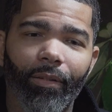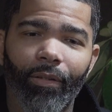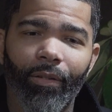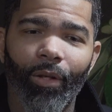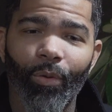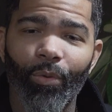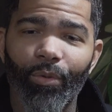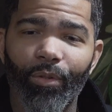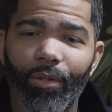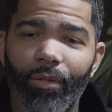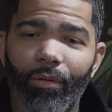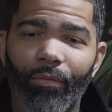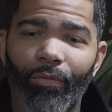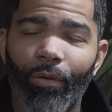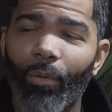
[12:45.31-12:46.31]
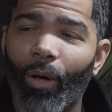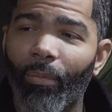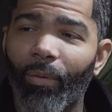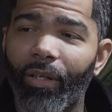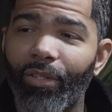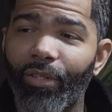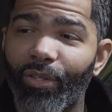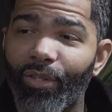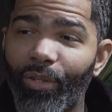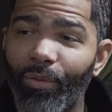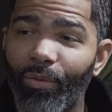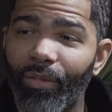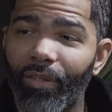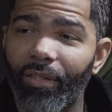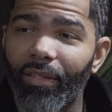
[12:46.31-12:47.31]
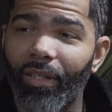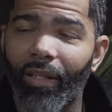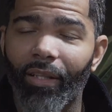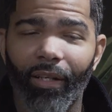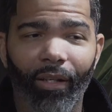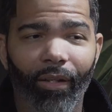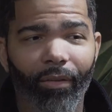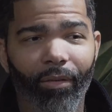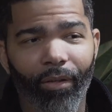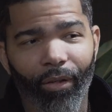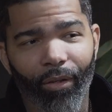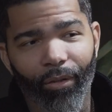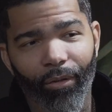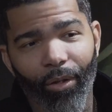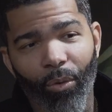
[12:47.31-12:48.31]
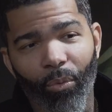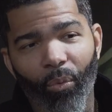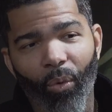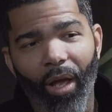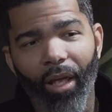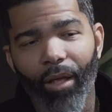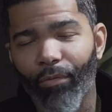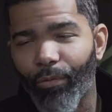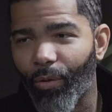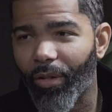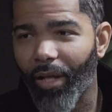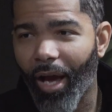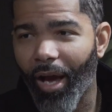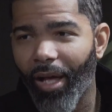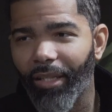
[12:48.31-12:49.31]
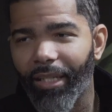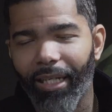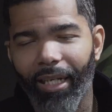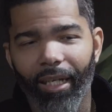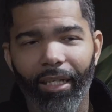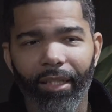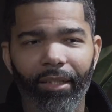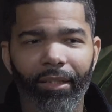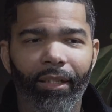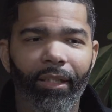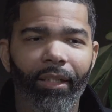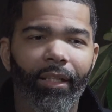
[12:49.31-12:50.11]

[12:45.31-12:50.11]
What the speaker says: those football players are students, and they're away for the holidays.